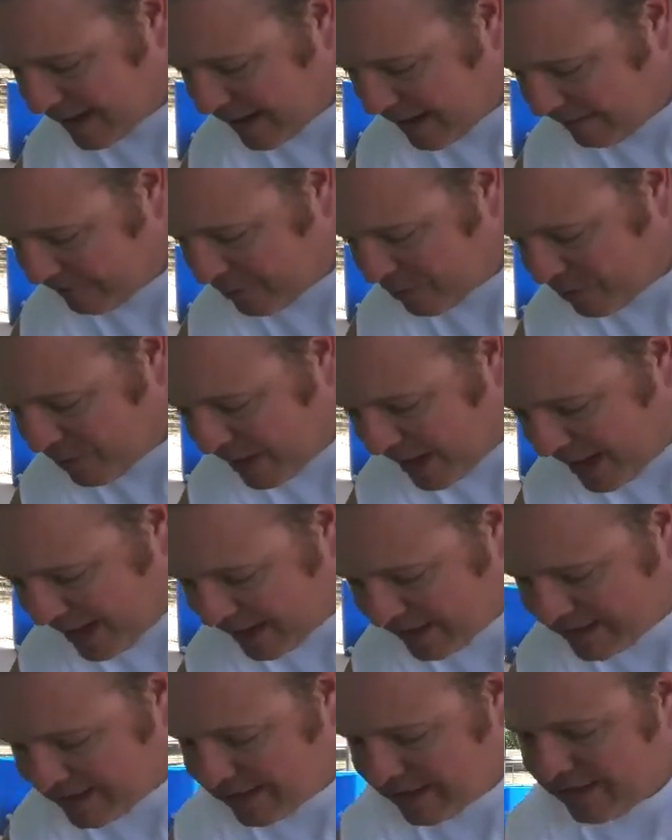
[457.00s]
After
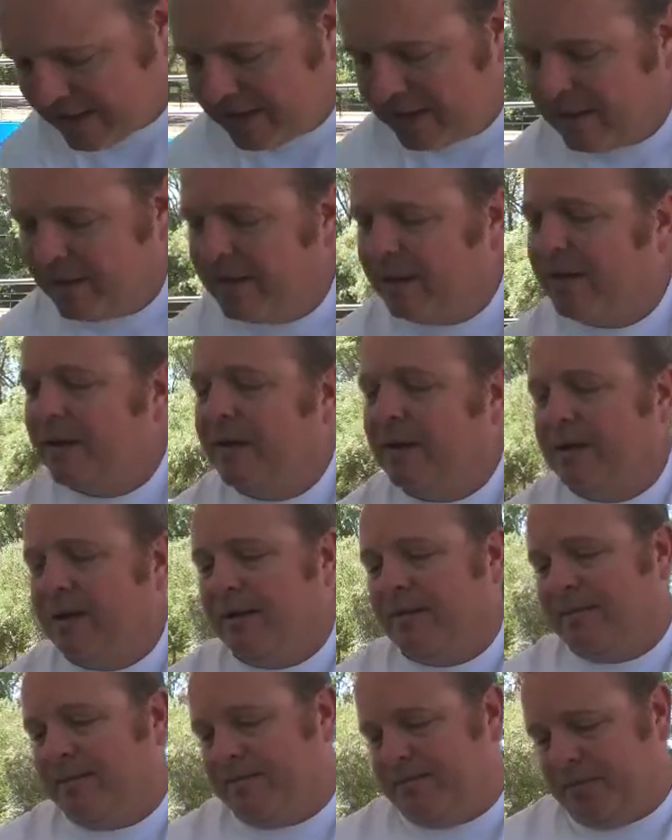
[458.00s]
that,
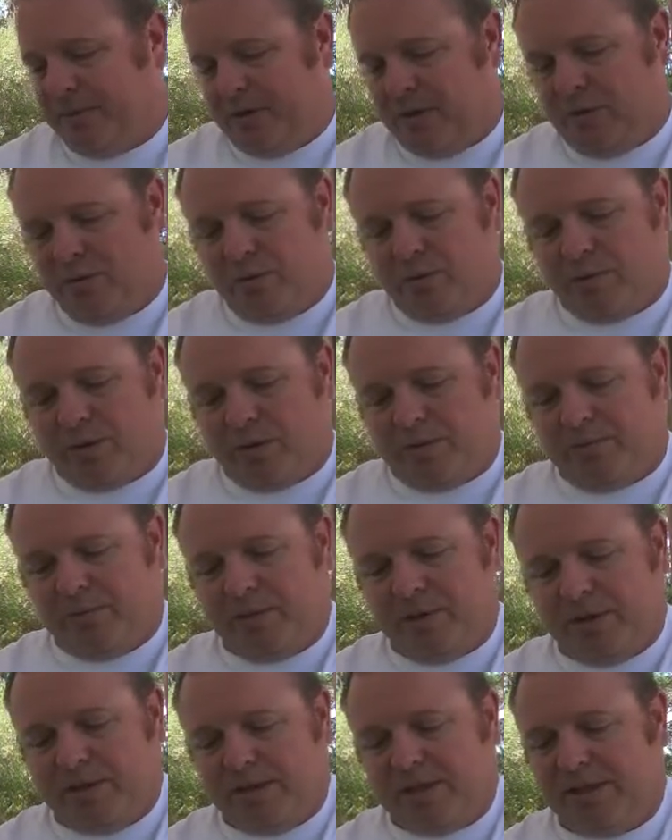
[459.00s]
you would want to
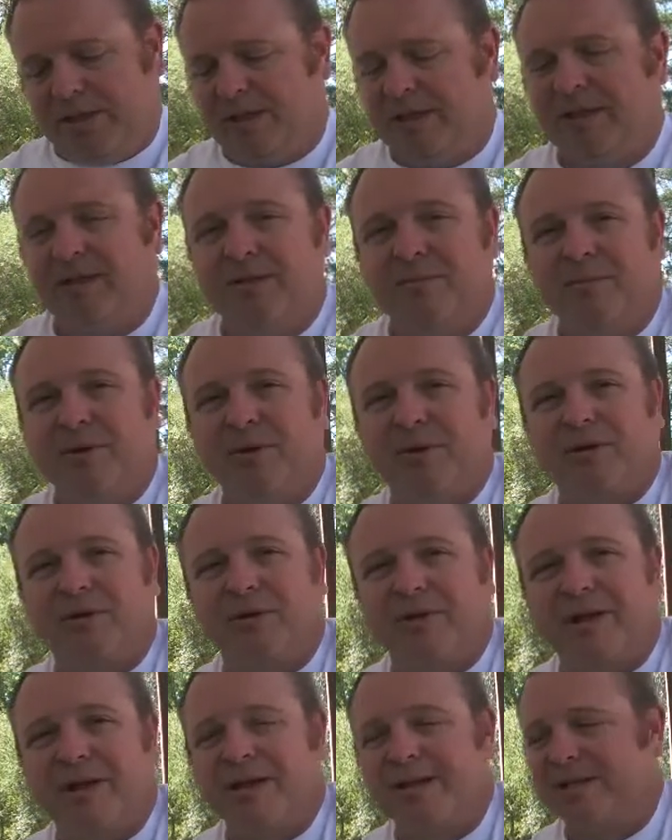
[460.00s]
put the mirror
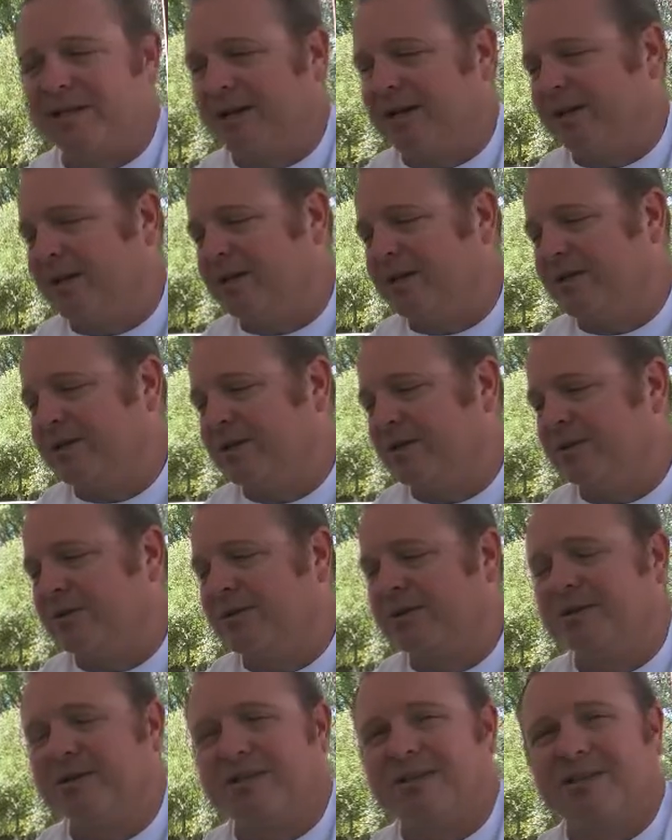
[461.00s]
glaze on it. So
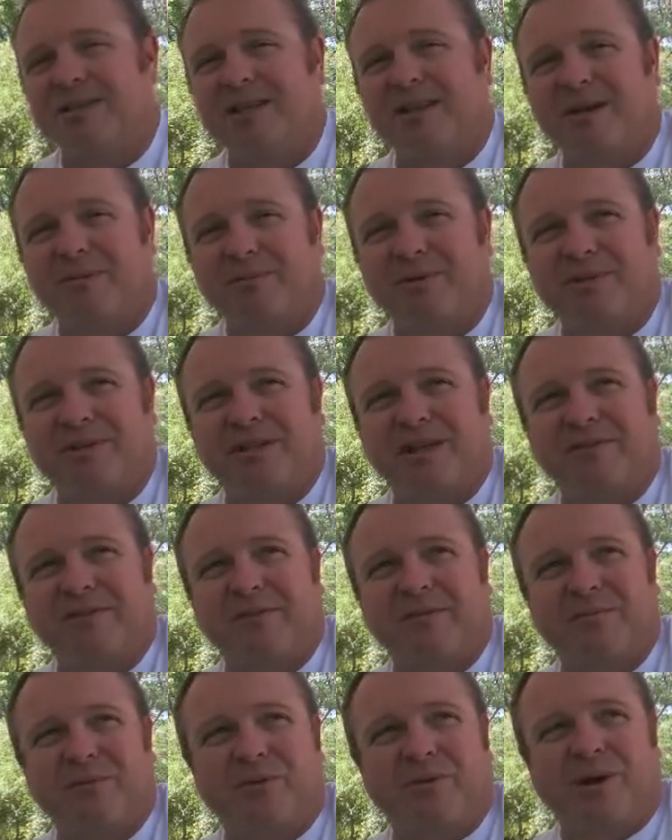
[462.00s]
this is the number
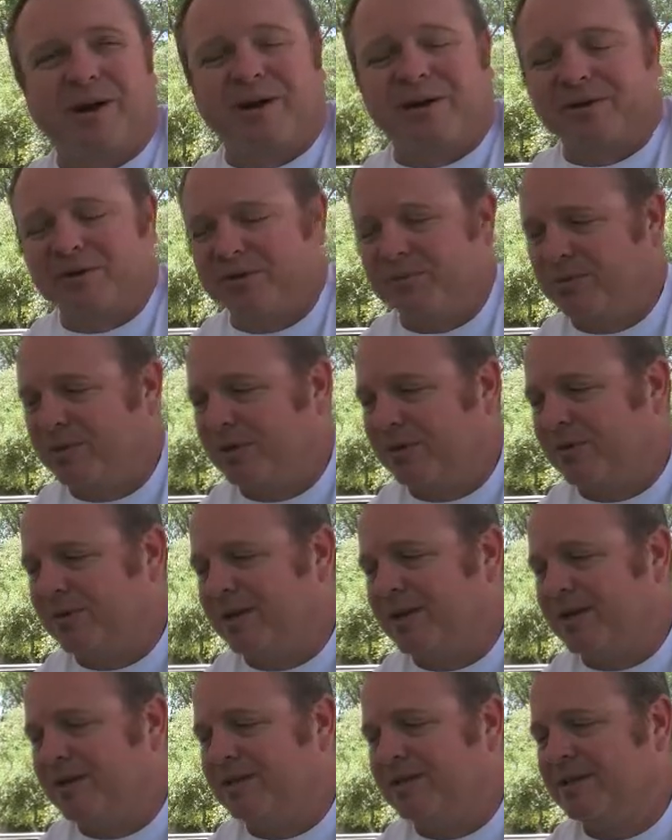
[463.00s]
seven Meguiar's mirror
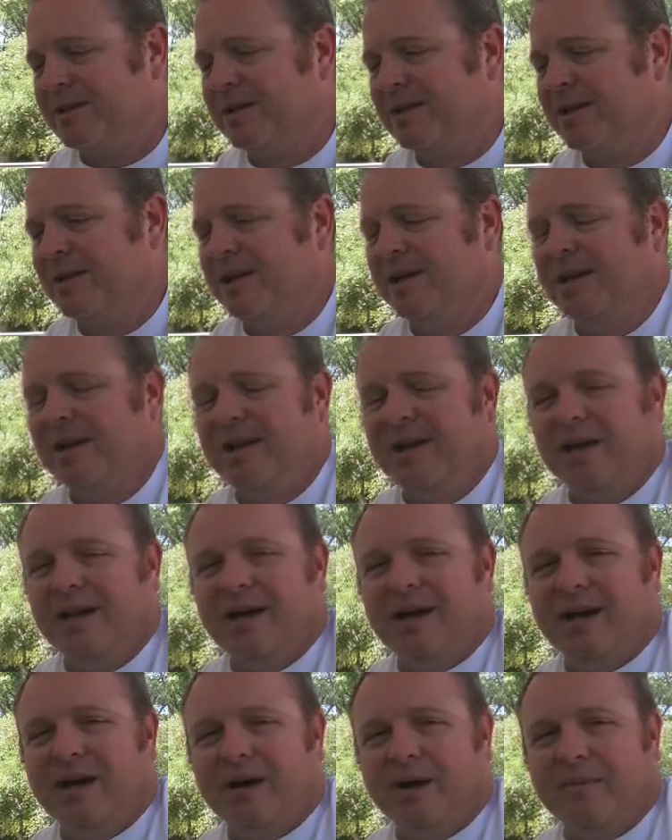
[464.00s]
glaze.
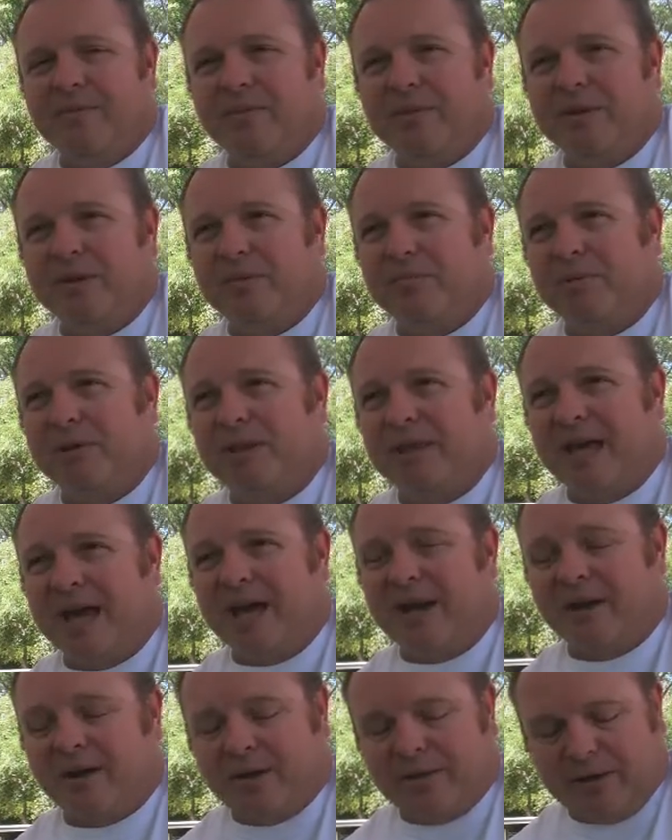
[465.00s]
Um, you can put
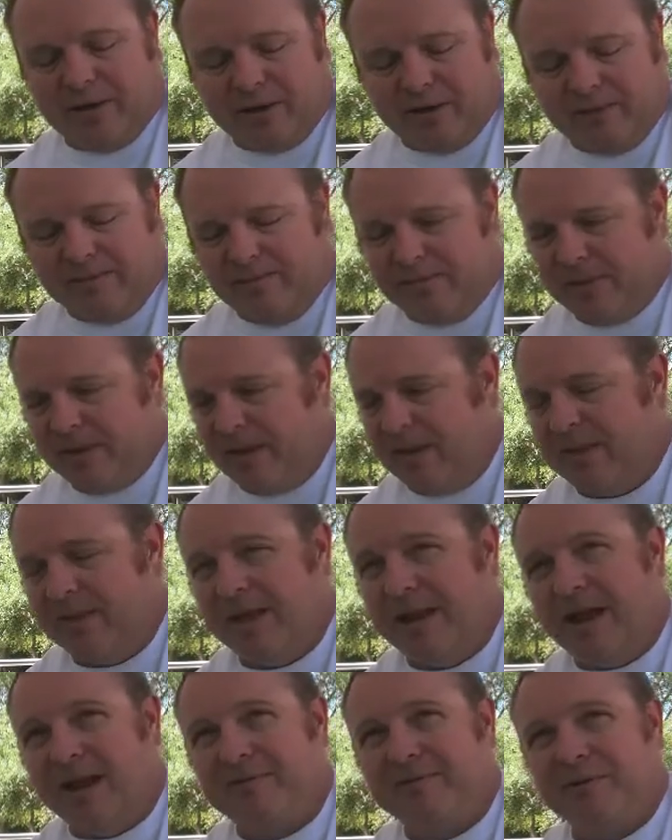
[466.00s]
that on there. And
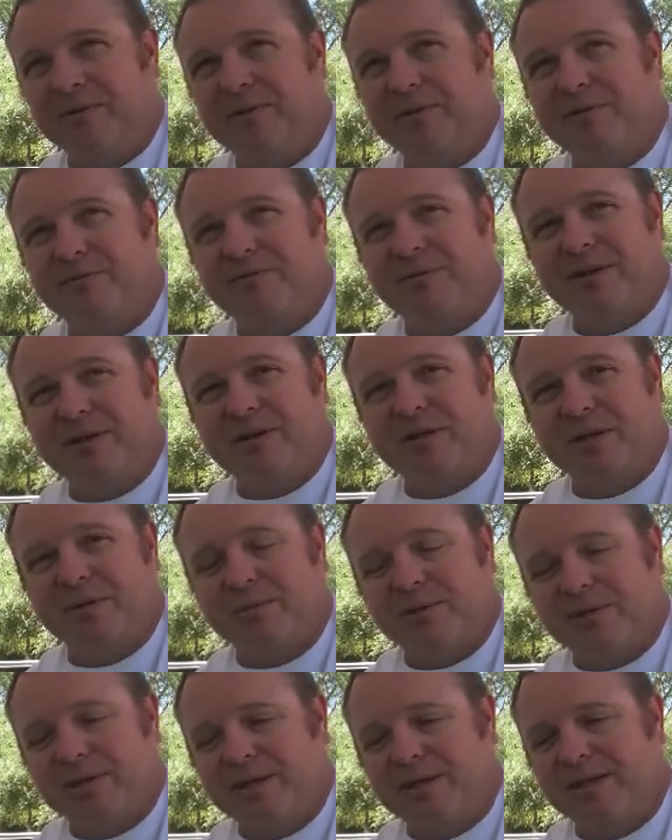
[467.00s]
then after you finish up
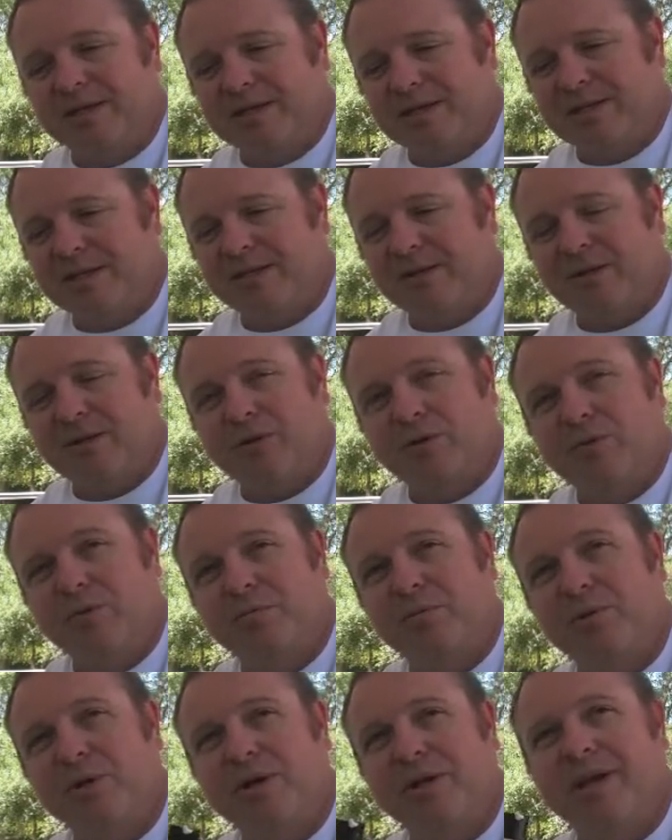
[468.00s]
with this, you
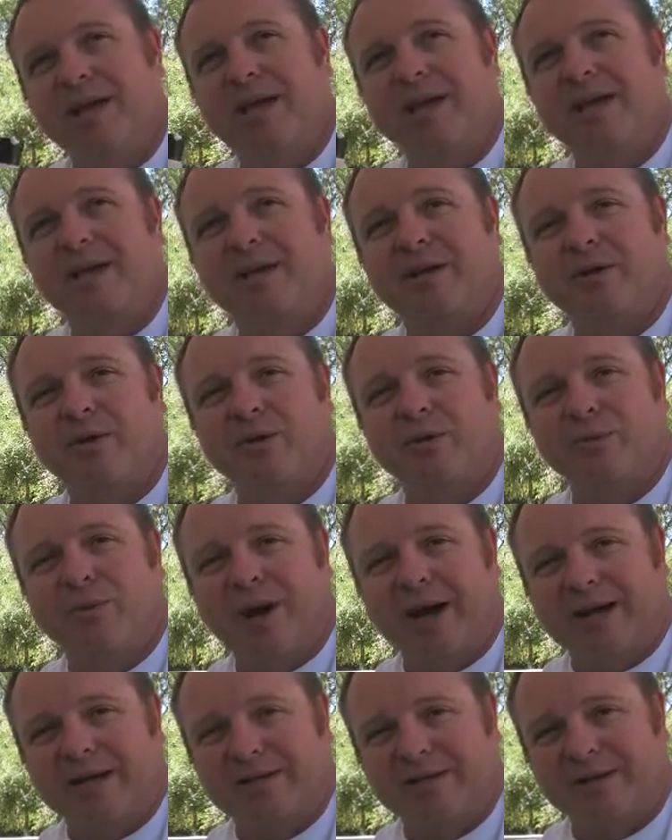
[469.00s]
would put a coat of
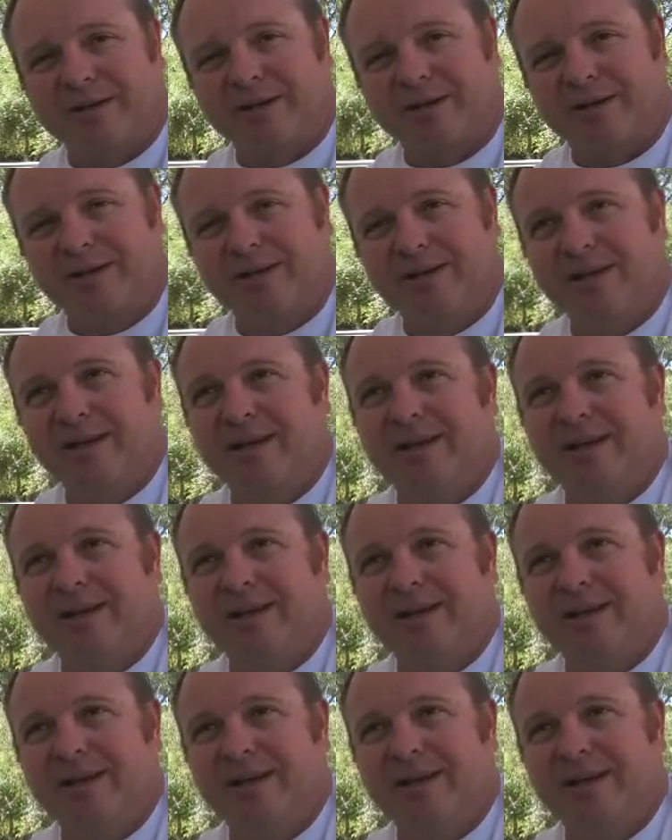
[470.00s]
wax on it.